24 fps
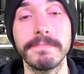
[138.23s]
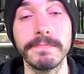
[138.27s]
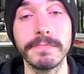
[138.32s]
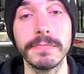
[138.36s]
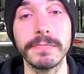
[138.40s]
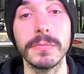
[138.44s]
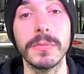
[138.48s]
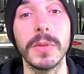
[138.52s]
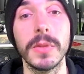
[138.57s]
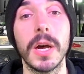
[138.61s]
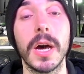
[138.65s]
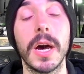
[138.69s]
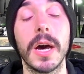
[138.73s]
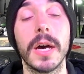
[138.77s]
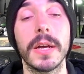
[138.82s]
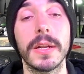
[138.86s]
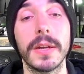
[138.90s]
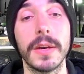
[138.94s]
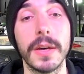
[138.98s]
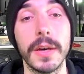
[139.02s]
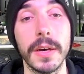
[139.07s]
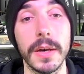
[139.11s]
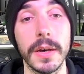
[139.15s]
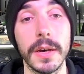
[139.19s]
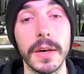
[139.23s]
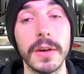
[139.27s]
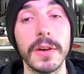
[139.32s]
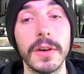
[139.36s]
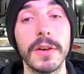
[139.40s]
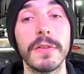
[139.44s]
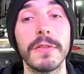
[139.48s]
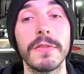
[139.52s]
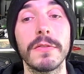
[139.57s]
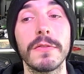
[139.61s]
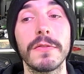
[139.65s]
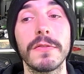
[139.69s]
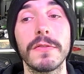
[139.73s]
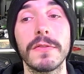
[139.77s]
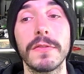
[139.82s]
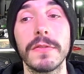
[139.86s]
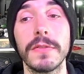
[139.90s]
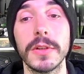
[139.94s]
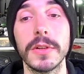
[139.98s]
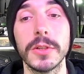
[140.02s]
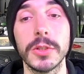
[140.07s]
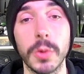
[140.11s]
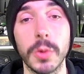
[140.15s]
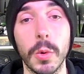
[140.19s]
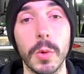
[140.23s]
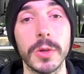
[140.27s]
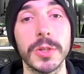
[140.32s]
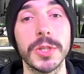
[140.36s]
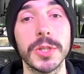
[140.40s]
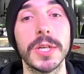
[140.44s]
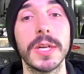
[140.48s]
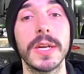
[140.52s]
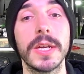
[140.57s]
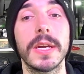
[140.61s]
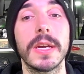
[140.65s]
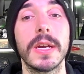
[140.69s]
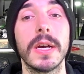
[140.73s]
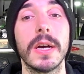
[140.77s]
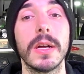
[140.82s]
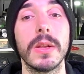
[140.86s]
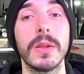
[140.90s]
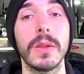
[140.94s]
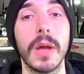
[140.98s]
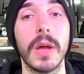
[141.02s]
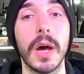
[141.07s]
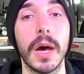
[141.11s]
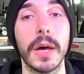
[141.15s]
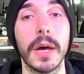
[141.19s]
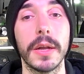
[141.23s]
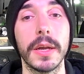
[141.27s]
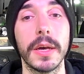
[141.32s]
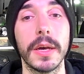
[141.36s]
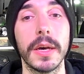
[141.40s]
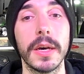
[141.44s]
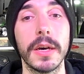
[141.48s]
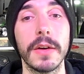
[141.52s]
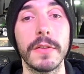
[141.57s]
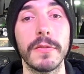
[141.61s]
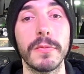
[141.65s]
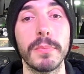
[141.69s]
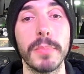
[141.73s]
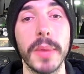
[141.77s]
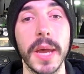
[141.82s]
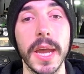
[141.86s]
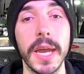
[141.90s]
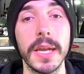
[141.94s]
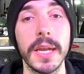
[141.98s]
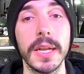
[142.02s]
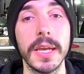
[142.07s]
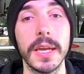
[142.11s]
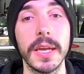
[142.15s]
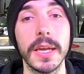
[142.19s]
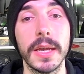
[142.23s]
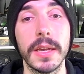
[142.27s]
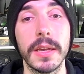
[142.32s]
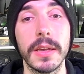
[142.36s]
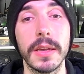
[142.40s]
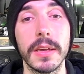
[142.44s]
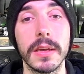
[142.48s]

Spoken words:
A lot of torching, a lot of painting.